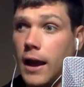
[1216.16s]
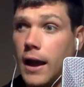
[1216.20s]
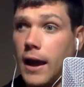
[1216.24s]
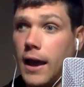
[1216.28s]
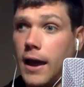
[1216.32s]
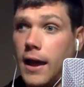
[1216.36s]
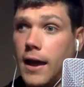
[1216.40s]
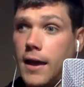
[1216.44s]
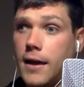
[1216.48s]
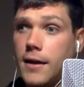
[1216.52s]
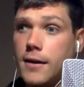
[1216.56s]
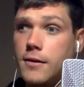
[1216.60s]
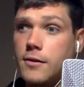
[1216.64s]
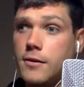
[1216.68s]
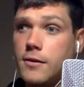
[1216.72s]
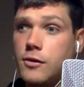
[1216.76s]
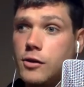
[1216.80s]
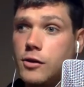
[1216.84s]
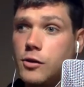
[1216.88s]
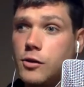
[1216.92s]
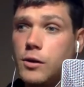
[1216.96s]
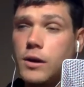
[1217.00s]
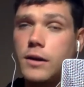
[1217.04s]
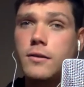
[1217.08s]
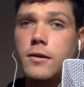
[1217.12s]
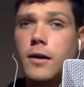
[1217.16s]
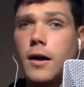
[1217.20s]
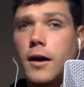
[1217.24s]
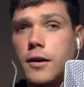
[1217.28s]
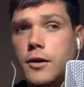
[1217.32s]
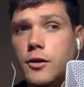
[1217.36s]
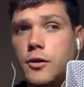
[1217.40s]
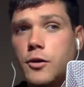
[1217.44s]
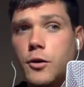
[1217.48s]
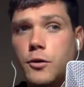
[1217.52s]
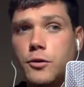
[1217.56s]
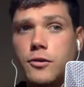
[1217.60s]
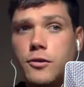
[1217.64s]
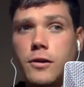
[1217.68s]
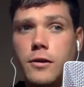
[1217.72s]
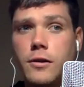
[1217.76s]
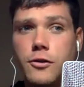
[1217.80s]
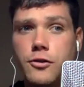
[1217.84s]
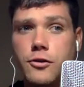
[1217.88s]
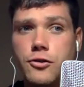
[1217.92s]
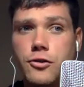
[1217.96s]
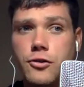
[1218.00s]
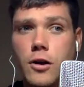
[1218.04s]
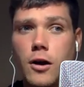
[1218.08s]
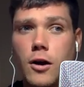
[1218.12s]
and you get done, you go see
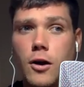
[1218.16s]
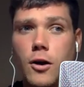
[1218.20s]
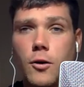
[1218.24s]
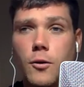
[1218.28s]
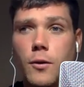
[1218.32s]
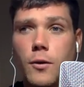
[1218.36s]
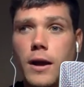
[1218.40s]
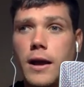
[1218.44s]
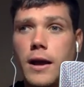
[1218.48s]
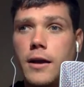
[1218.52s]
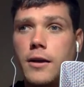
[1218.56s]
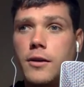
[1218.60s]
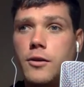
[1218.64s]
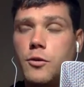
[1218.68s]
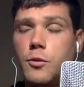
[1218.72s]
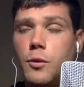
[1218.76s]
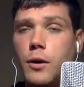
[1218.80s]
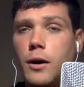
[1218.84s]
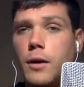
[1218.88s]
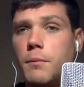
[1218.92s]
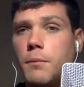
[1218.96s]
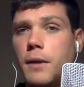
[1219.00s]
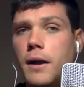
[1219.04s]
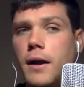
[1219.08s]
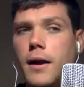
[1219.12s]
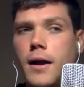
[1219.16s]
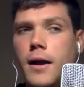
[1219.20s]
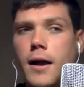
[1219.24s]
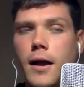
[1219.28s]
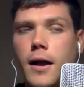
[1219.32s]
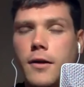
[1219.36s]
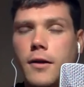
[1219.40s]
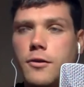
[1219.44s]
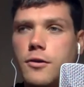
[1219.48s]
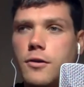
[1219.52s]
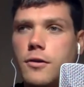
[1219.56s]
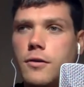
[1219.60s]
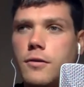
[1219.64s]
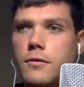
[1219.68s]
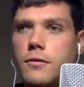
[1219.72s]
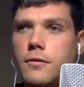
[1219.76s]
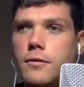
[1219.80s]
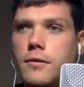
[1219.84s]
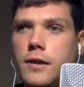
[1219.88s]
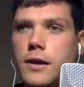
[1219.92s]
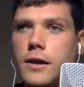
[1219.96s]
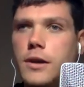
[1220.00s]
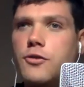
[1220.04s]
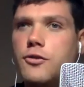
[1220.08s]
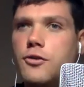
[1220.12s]
the show, and you want to buy a concert
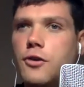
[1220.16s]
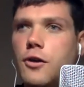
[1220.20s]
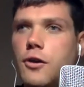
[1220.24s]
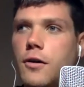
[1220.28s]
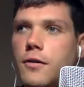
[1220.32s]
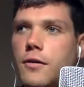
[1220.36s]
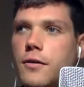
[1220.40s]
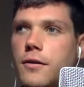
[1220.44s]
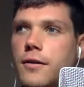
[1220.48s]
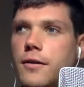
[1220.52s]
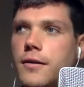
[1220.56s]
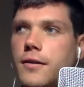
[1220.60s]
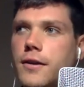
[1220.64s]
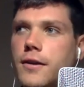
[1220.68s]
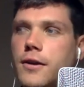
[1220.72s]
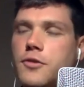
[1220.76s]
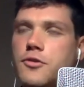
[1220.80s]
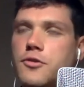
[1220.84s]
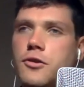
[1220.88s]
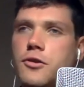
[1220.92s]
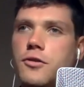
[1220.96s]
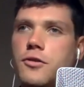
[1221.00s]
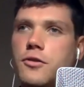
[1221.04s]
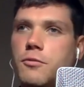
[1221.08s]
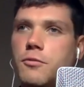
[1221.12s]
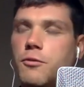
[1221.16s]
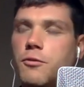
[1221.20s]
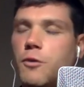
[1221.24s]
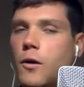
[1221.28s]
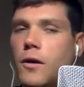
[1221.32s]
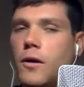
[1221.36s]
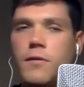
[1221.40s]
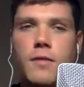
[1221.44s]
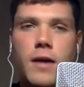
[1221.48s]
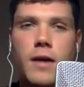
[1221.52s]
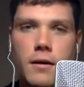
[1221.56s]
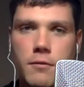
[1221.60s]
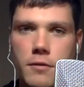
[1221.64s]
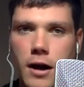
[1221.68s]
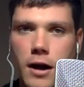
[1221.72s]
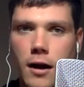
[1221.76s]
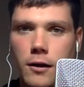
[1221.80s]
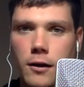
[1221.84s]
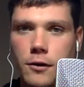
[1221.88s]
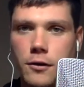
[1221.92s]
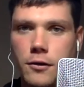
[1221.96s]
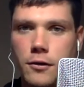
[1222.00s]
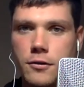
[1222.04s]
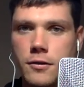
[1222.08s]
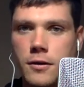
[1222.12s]
t-shirt, and the t-shirt's
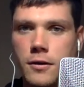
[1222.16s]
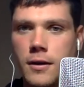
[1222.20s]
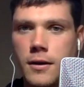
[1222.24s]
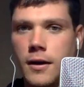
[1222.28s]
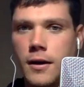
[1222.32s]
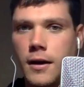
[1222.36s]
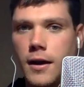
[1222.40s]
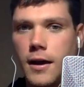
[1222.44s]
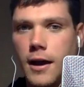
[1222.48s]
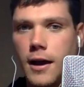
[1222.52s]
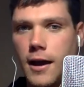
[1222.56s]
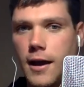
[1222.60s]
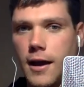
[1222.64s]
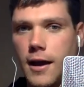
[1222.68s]
$45. And